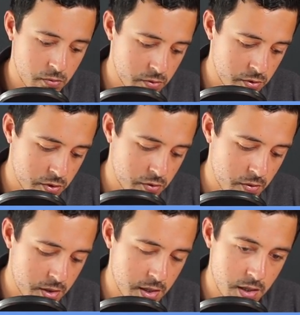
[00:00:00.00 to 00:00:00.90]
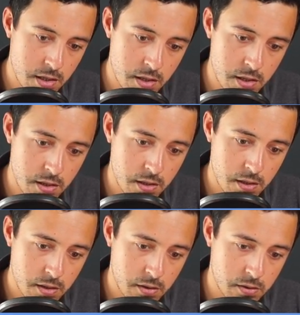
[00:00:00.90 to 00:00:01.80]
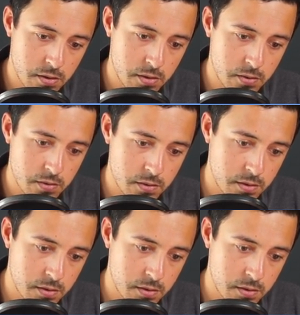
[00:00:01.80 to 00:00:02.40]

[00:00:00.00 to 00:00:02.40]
screen called